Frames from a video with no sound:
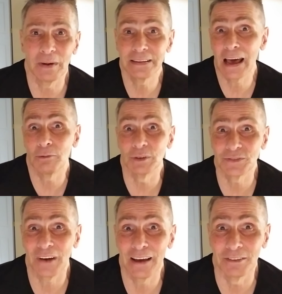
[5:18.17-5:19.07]
My dad
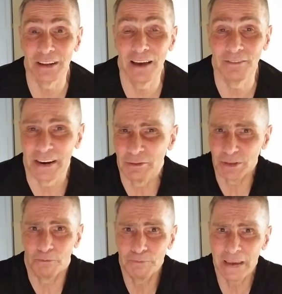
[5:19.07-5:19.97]
was 5'11". He was
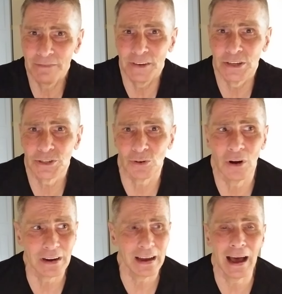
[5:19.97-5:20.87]
a beefy,
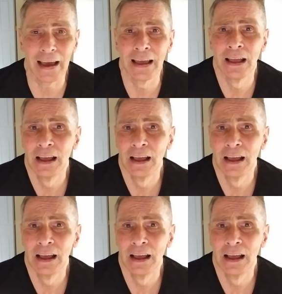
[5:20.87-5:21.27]
strong guy.